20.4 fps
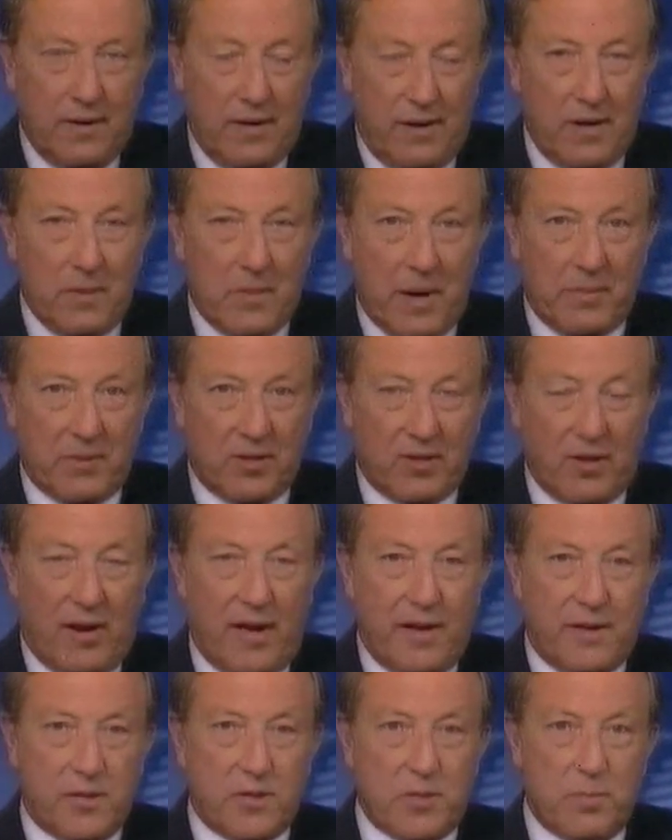In a moment, the
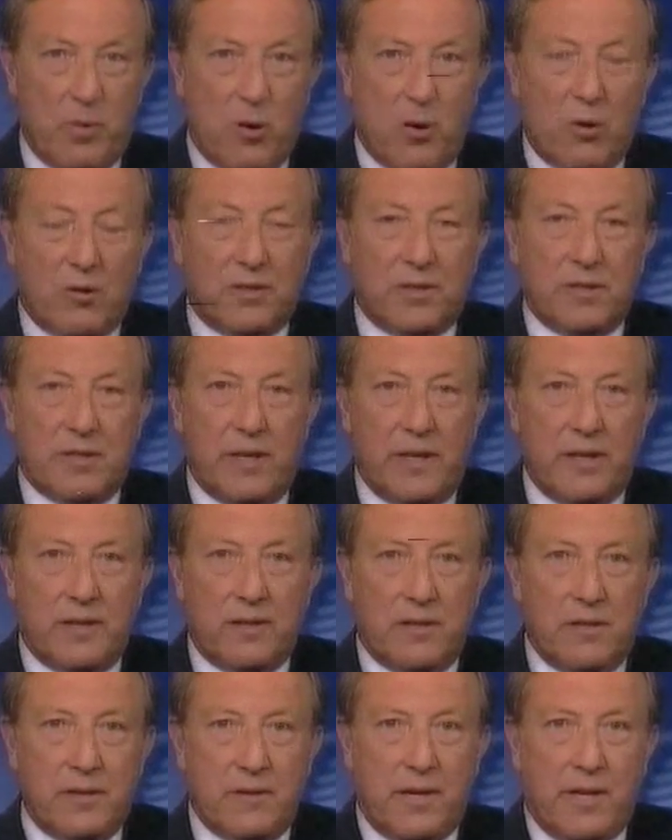latest sport,
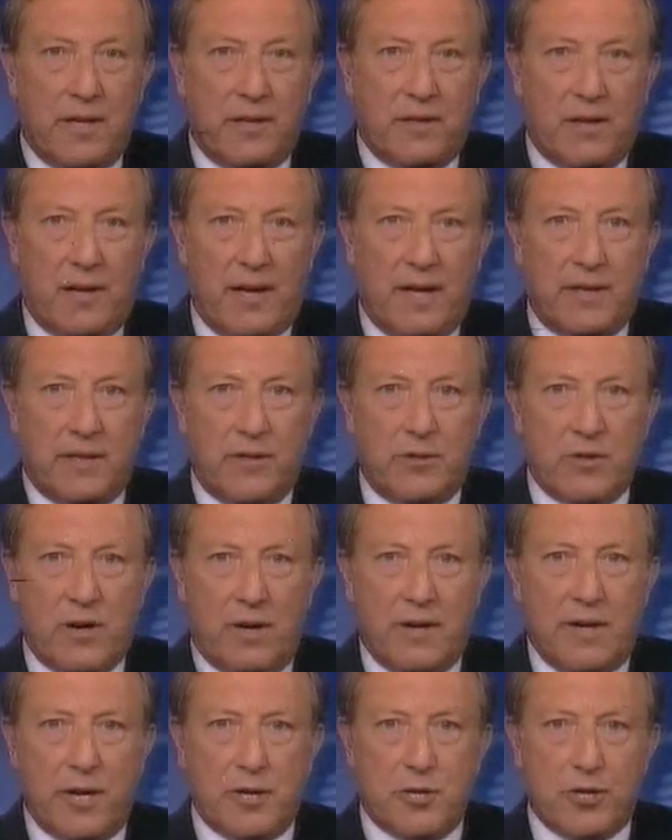including Jelena
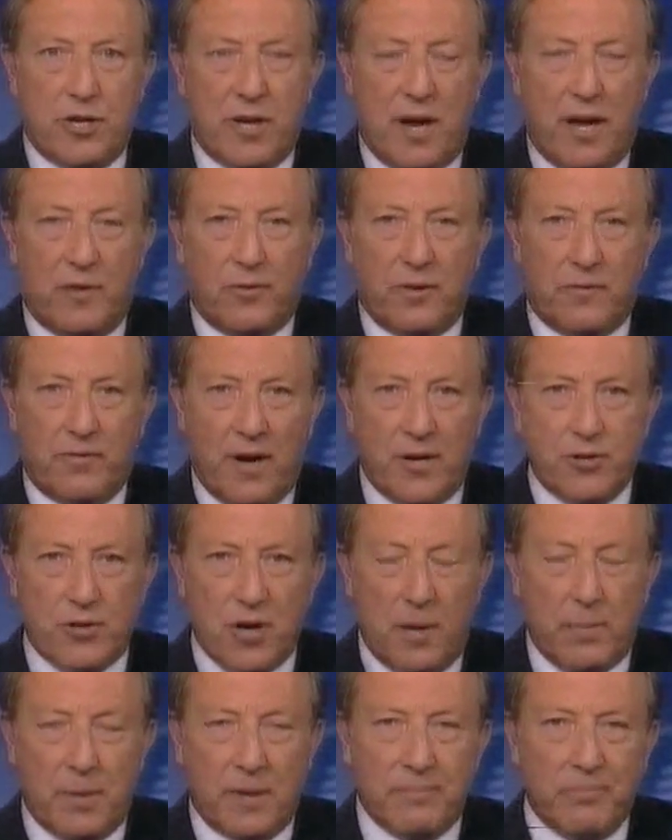Dokic at the French
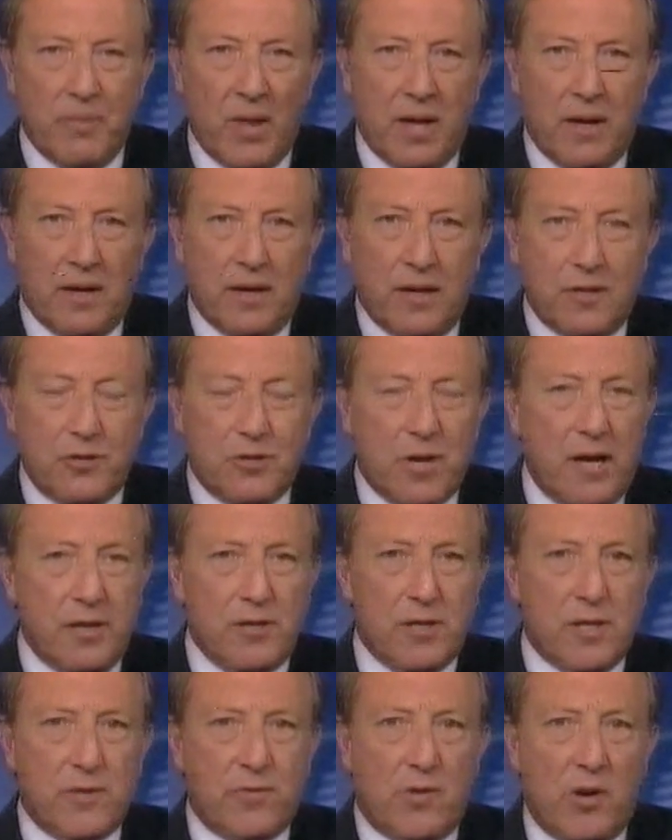Open,
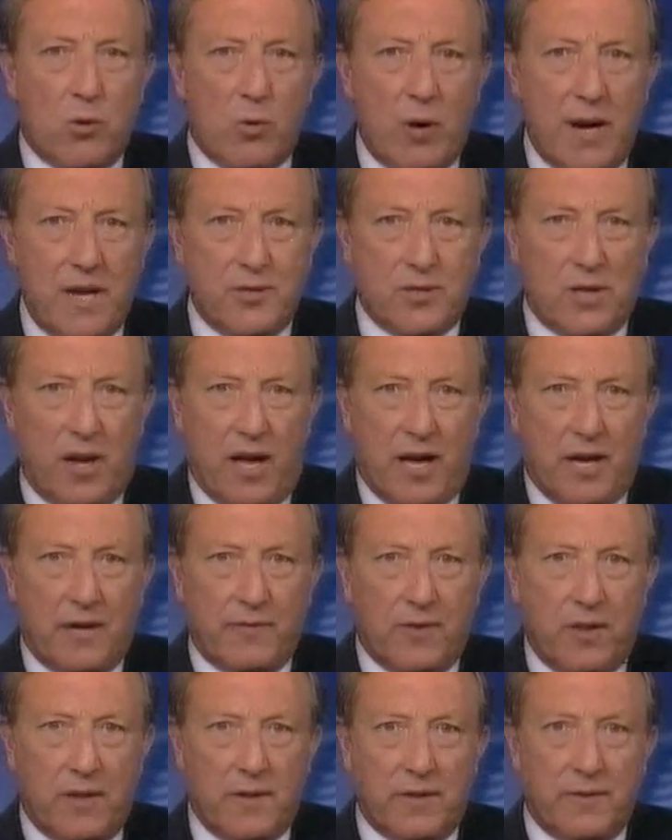changes for
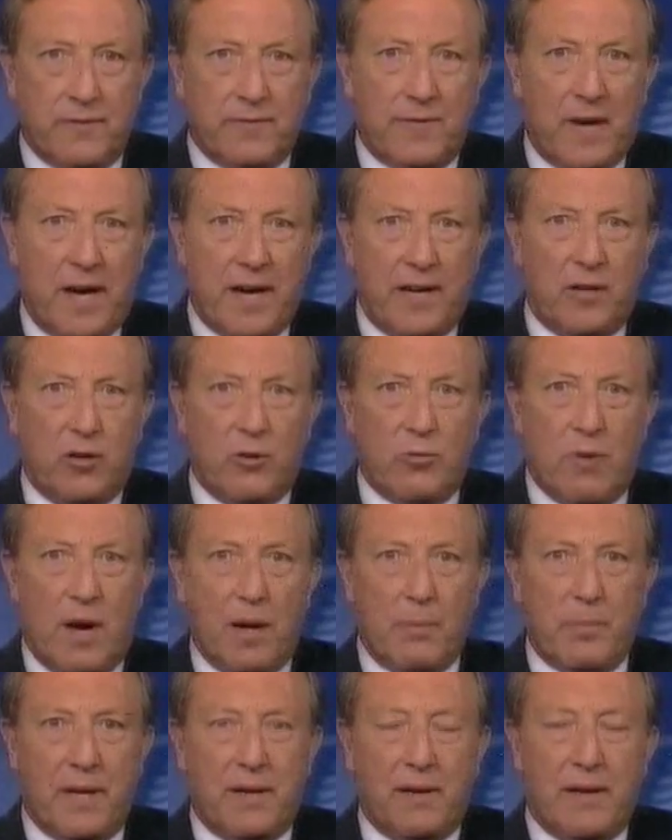Queensland for the final
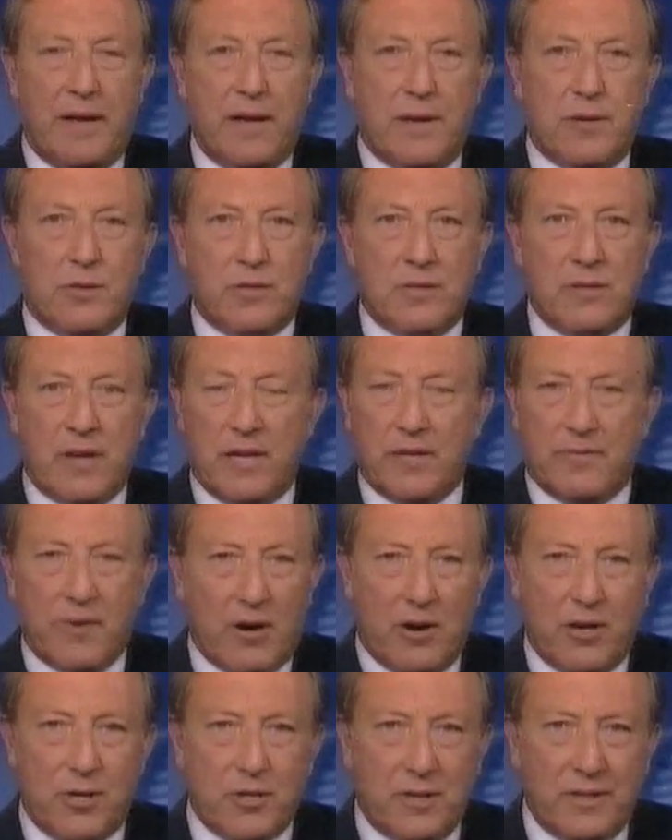Rugby League State of
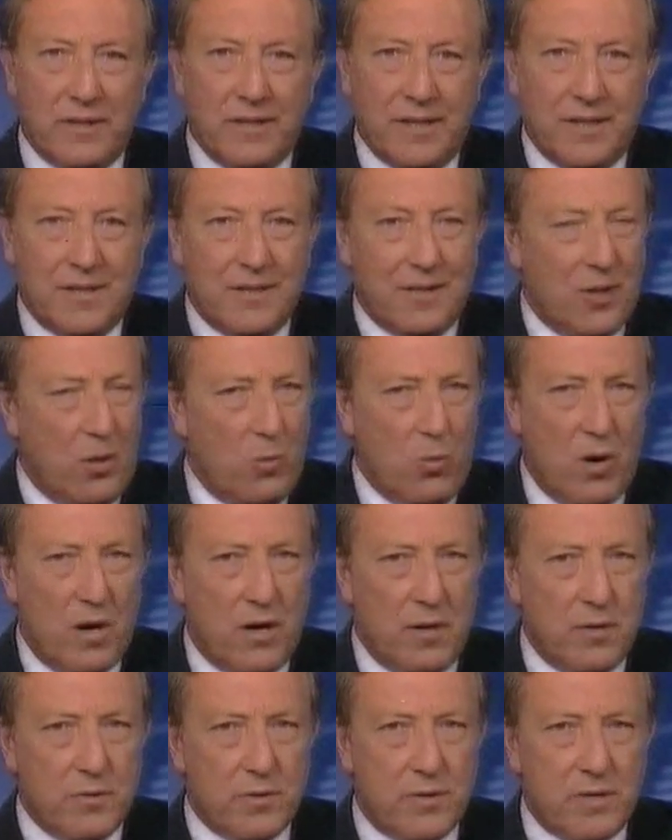Origin, the
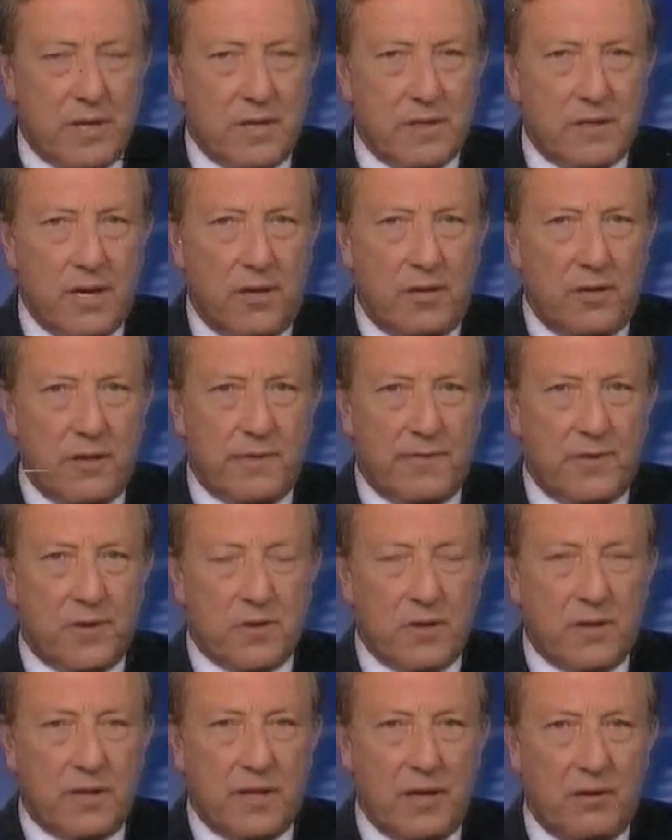woes continue for
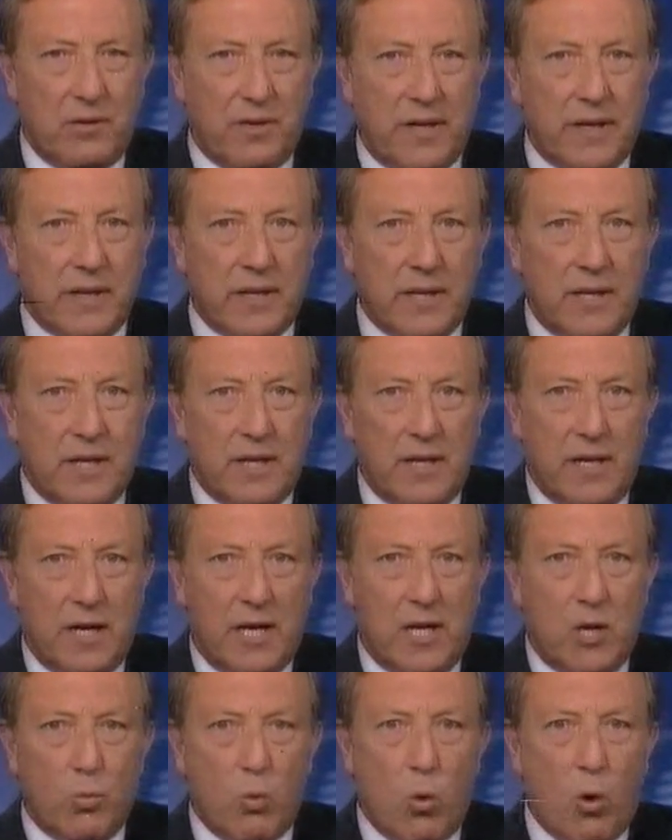St Kilda,
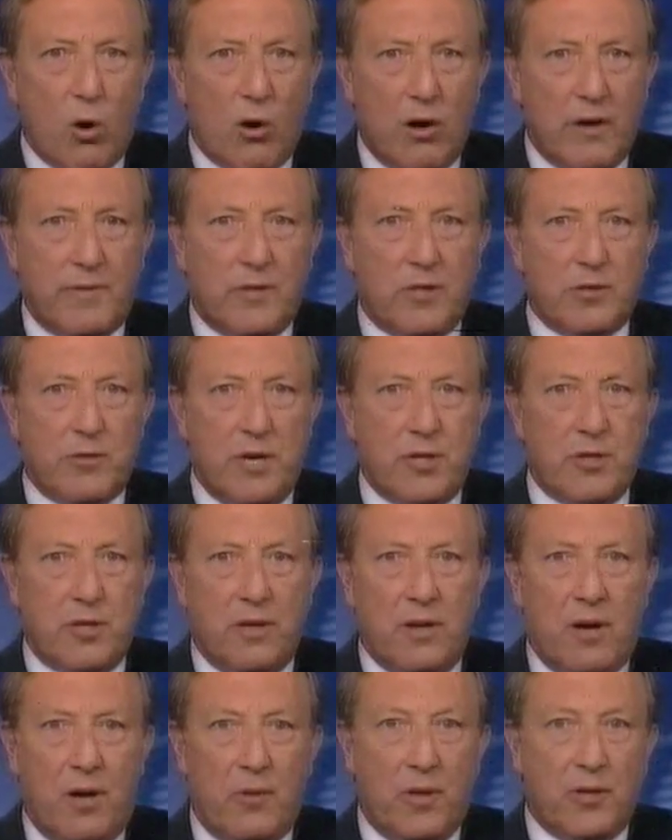and a war of
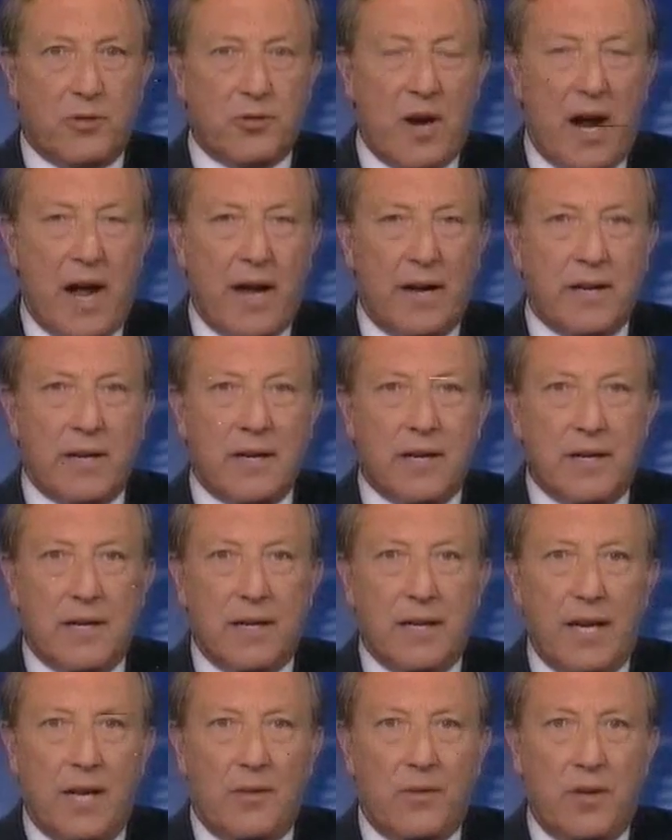attrition on the track
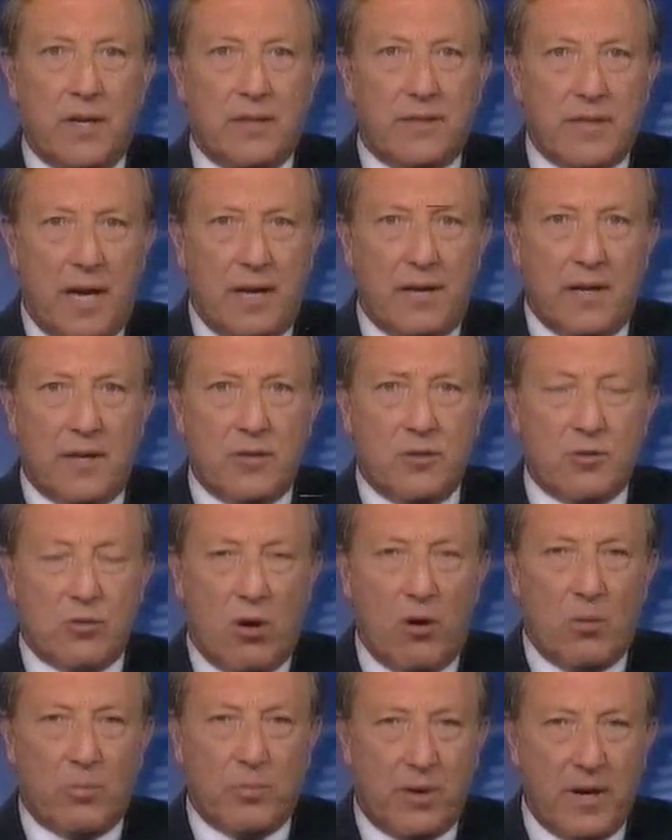in the Italian
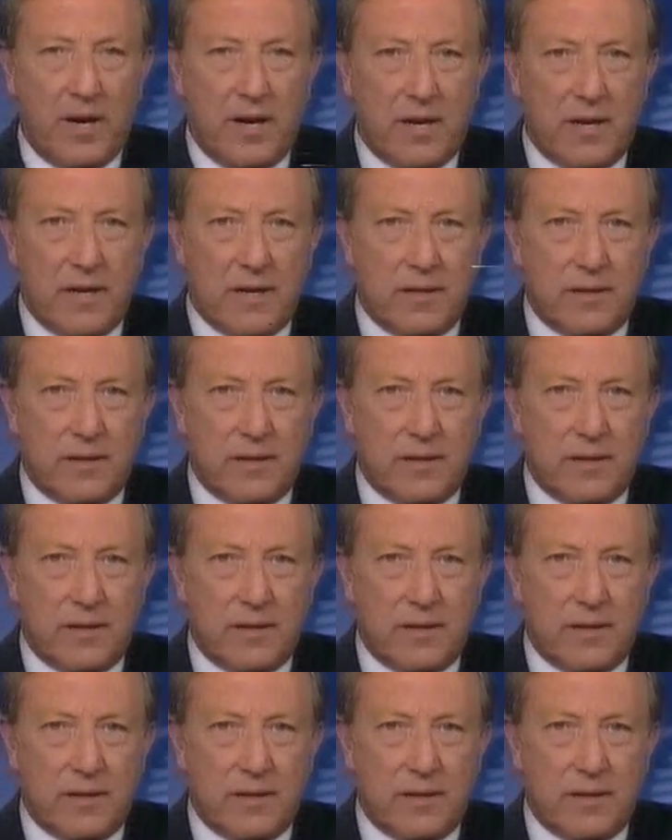Grand Prix.